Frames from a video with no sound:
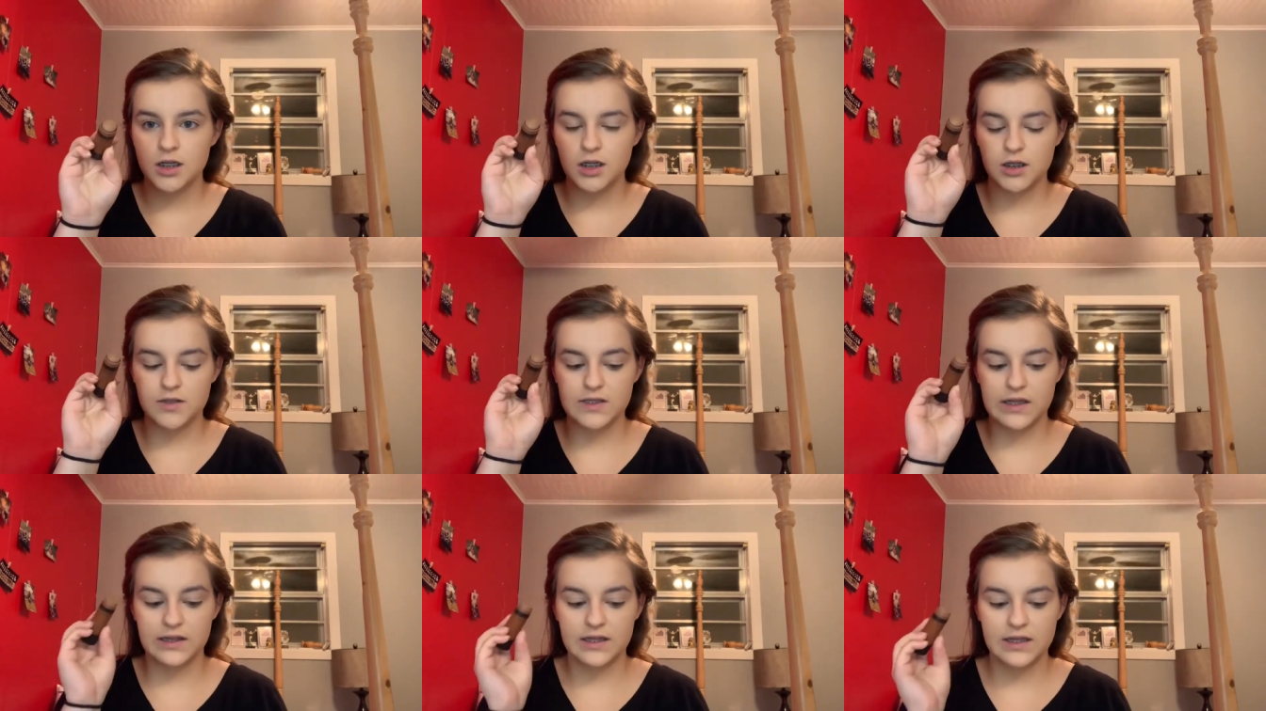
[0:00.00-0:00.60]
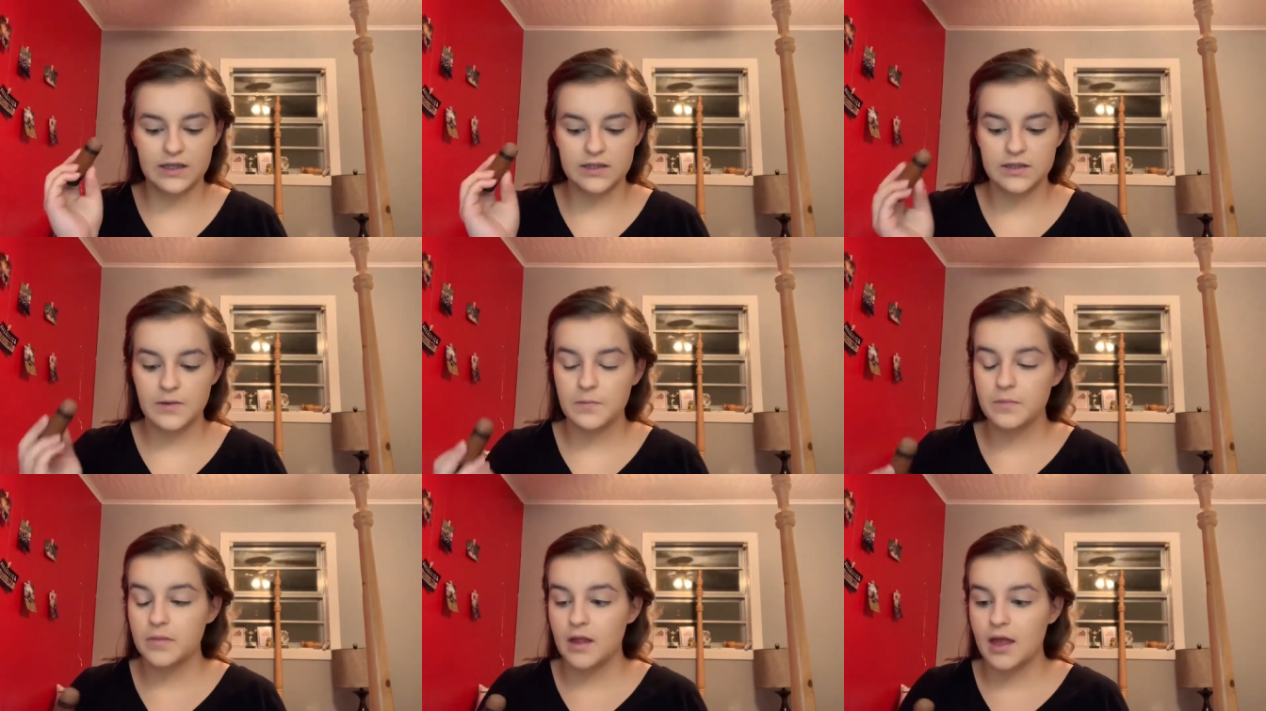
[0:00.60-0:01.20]
Looks like this.
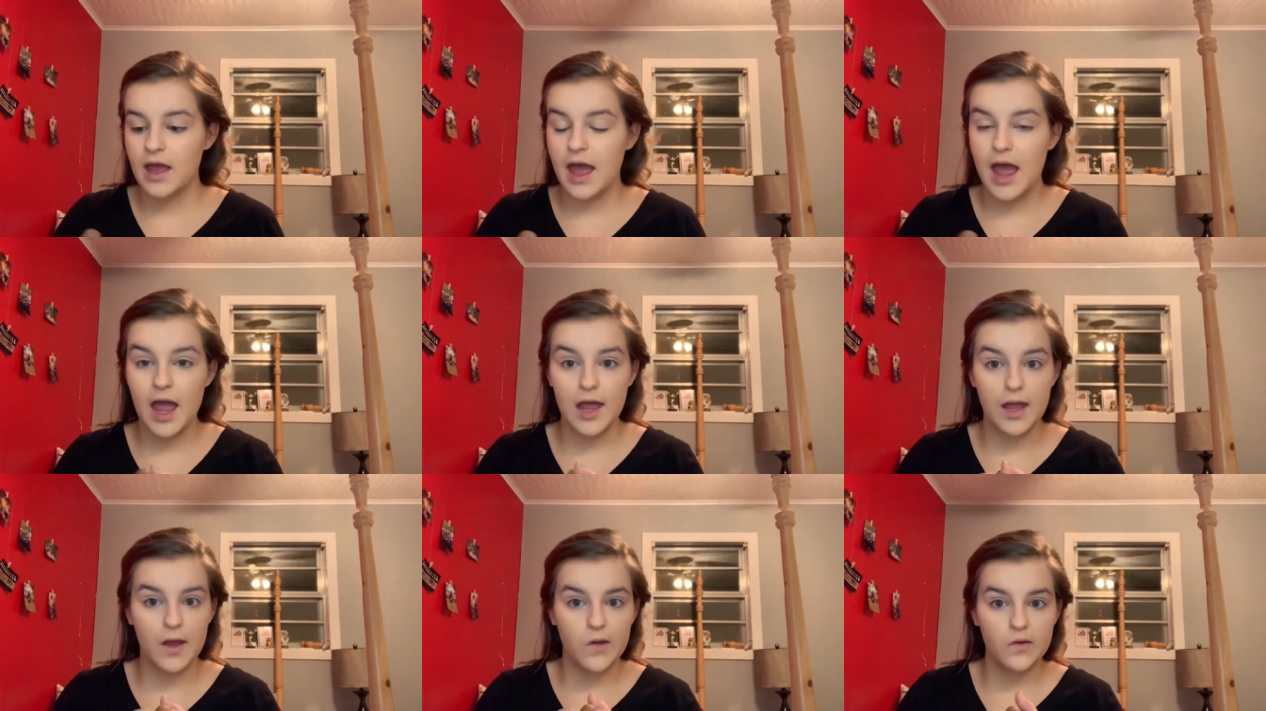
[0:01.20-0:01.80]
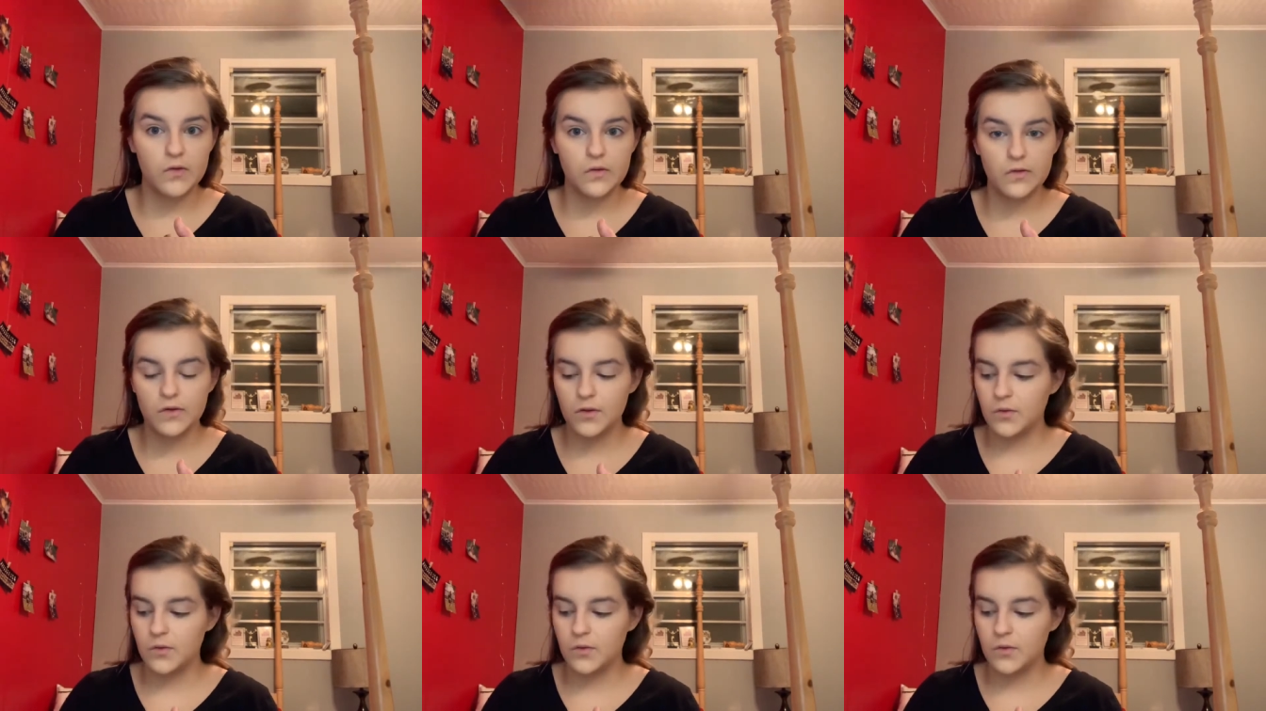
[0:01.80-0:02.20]
And